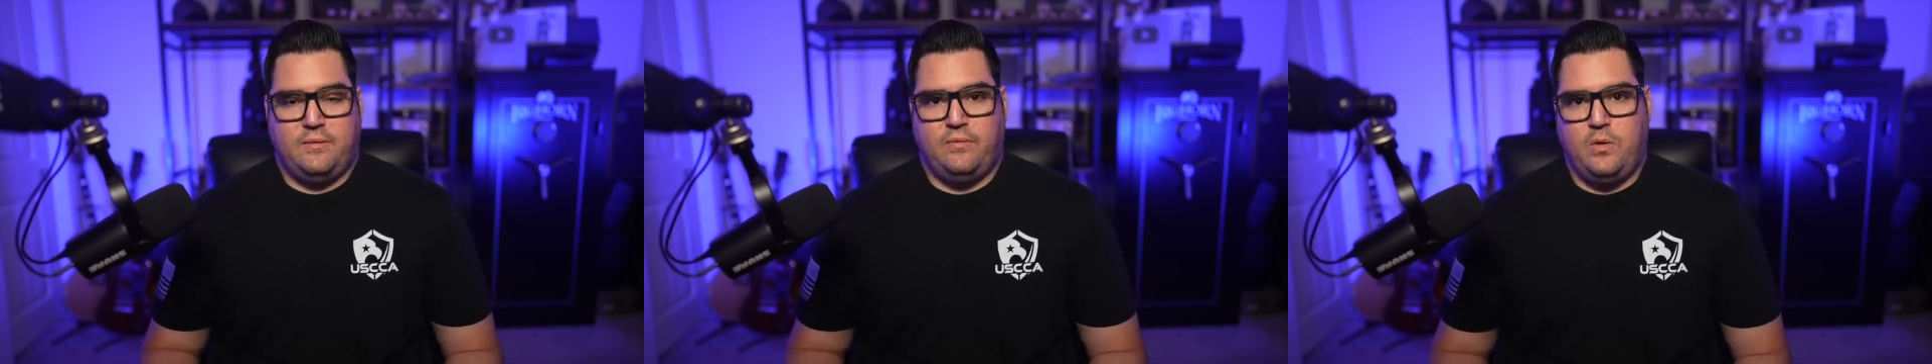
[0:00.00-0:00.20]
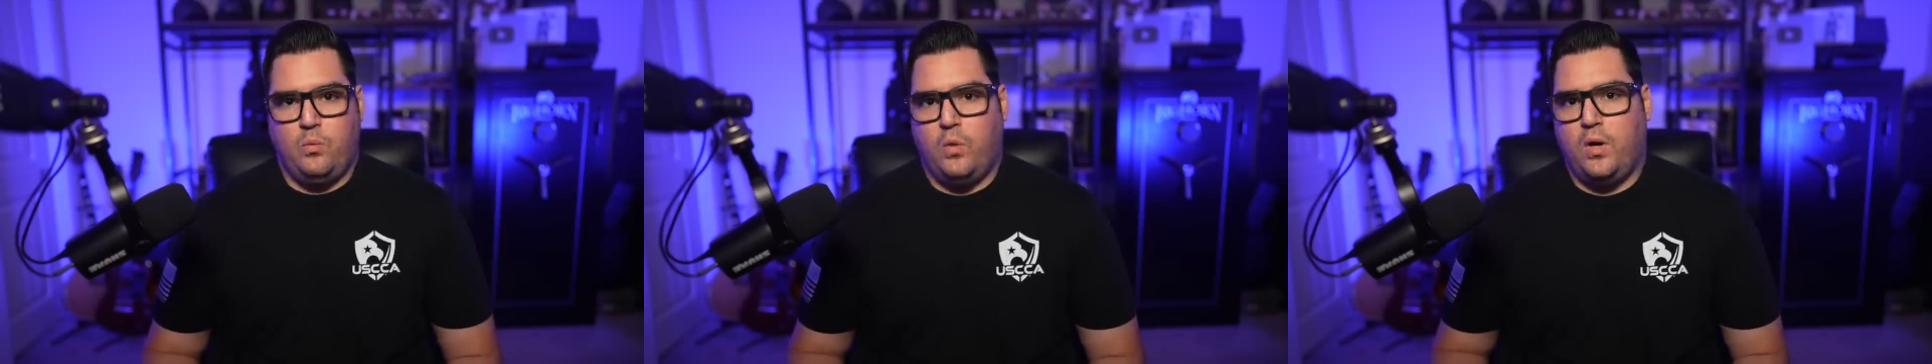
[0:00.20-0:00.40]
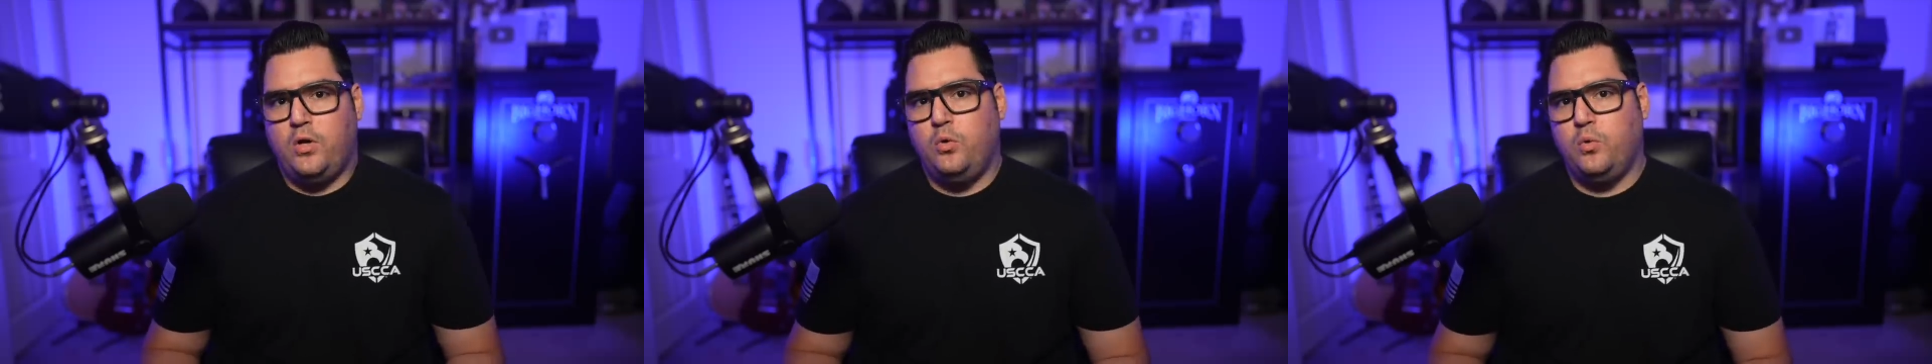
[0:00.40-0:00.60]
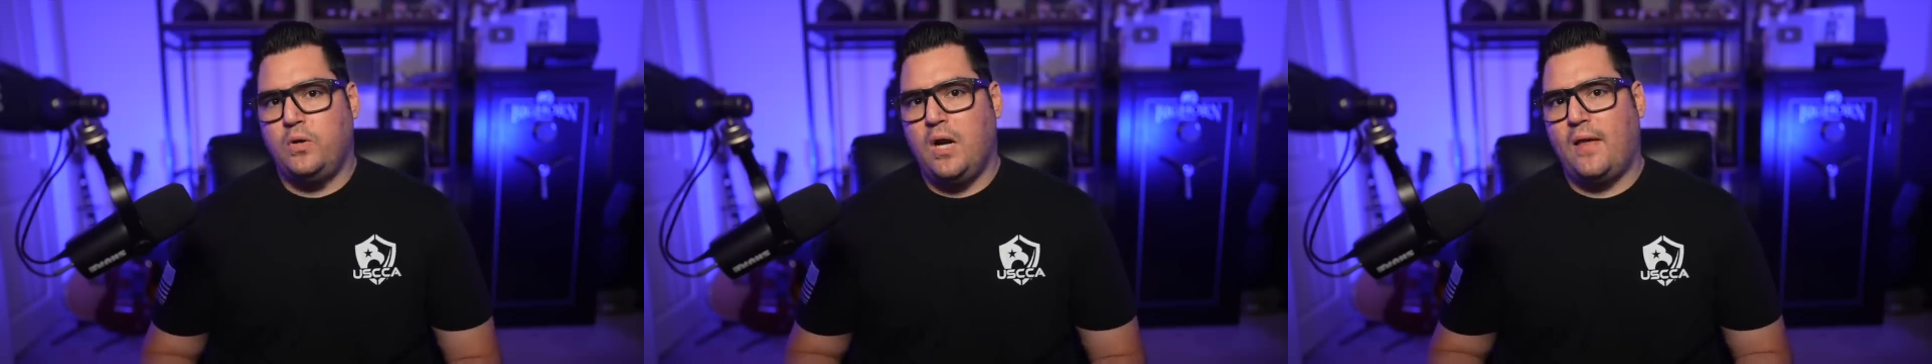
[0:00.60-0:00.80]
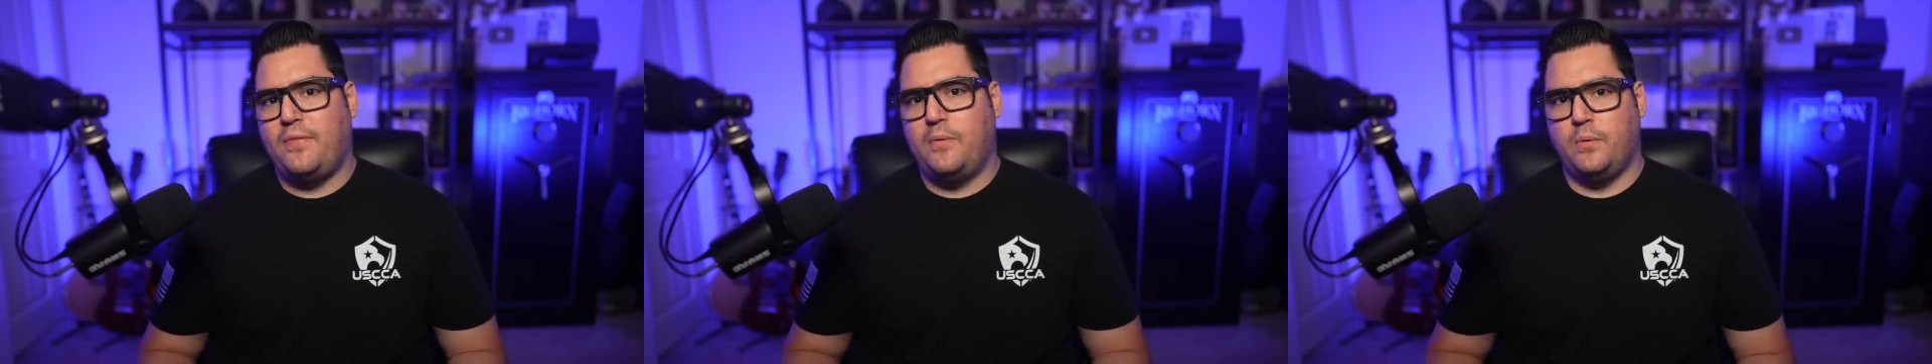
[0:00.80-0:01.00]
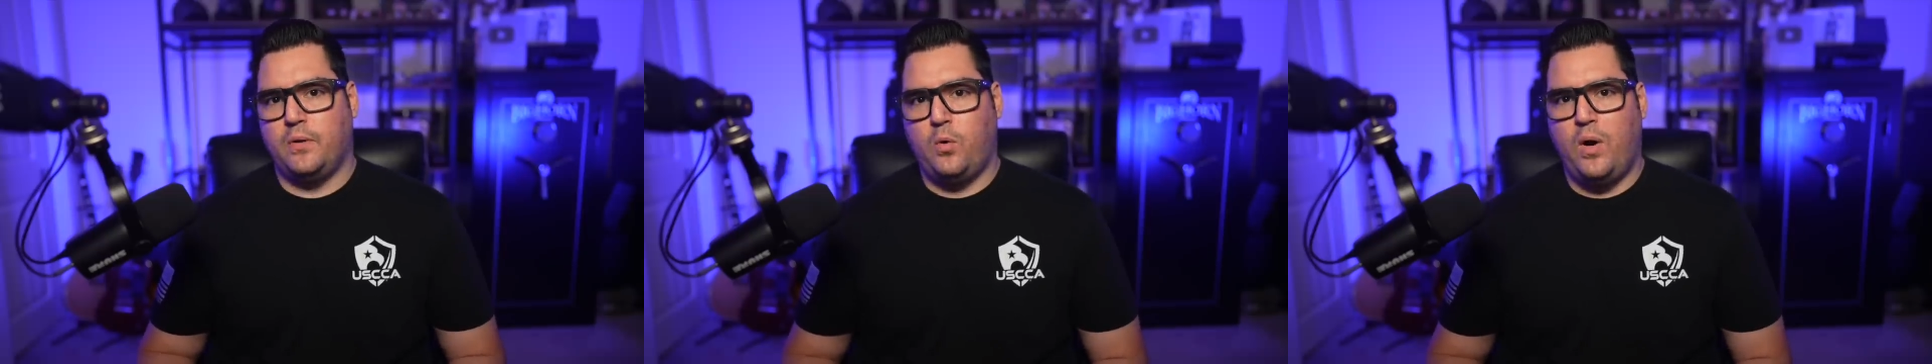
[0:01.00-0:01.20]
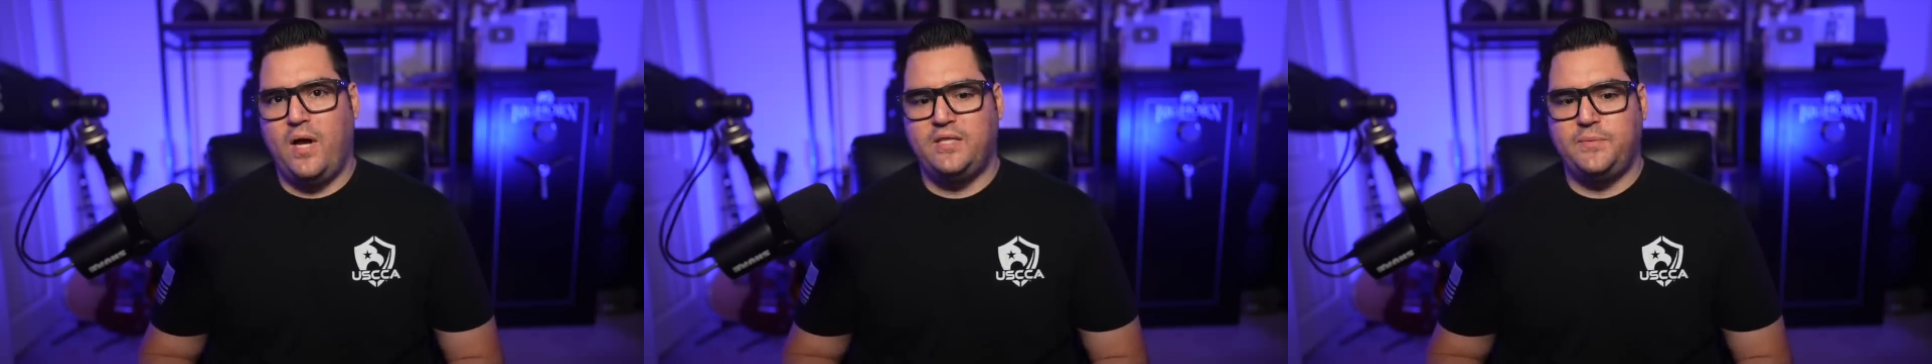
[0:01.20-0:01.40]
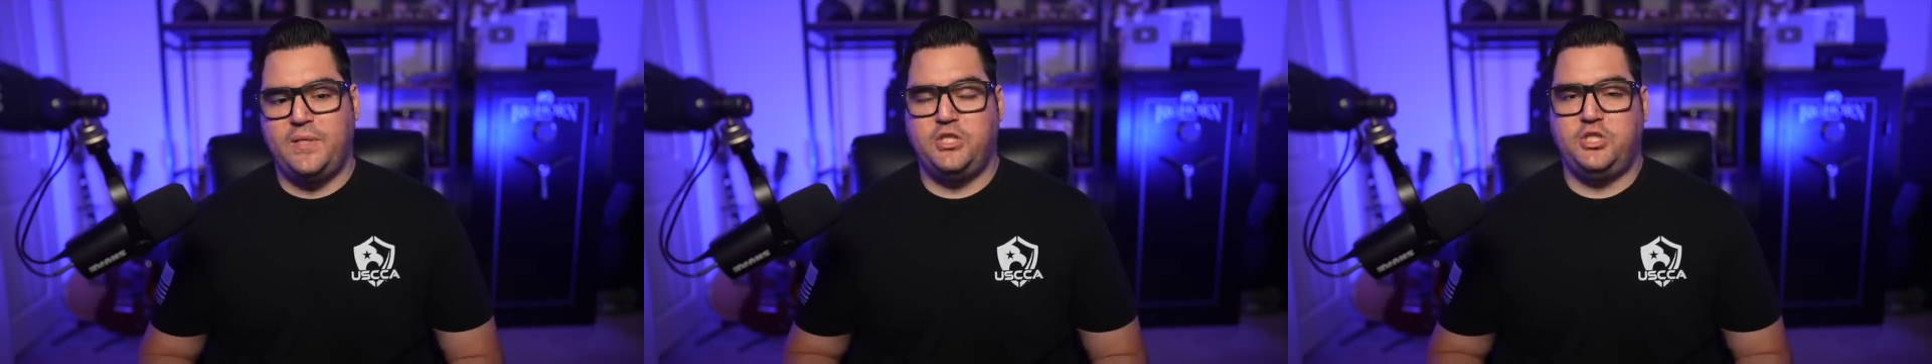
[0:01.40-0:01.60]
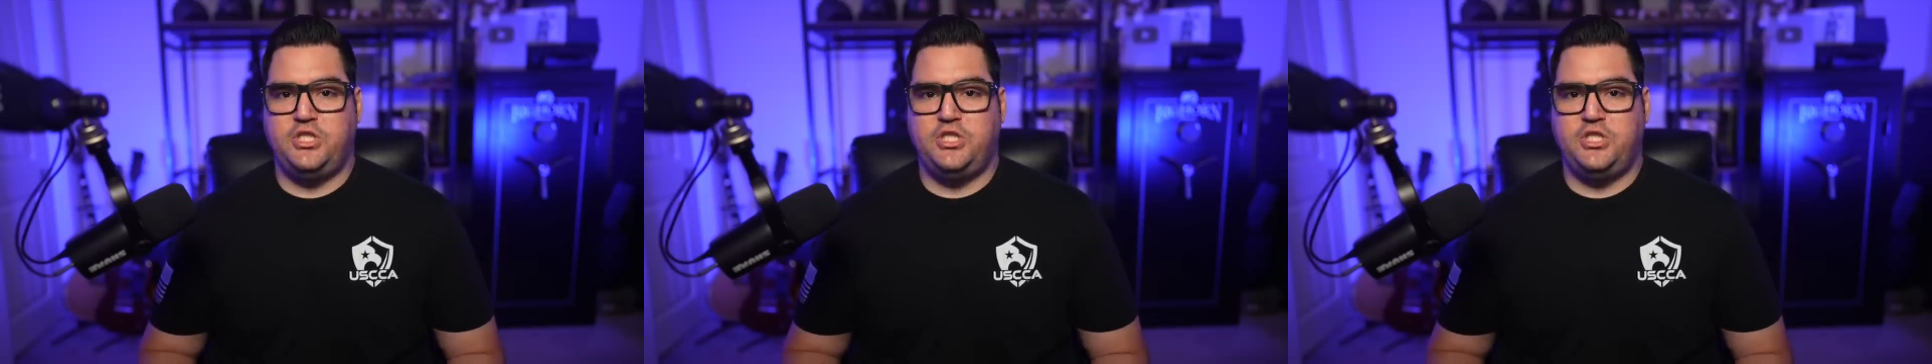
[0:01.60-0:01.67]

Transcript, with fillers: the one who got the request because